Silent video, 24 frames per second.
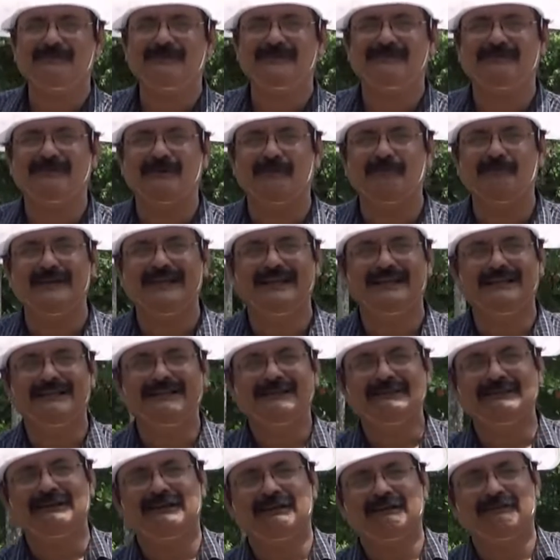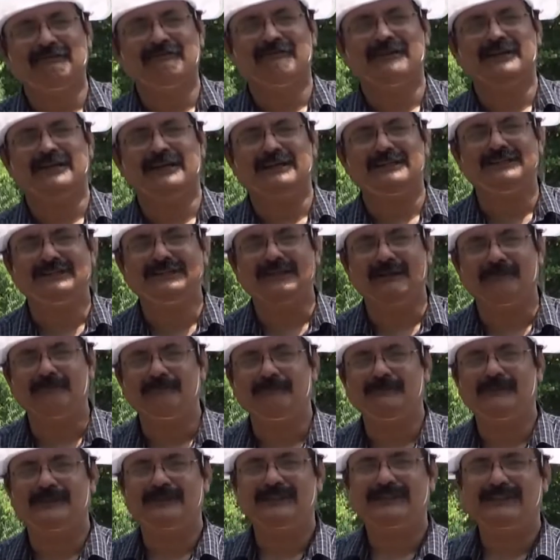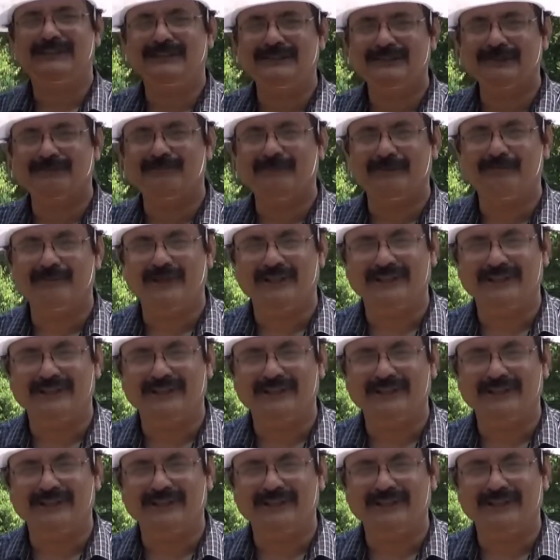before me when I jump into my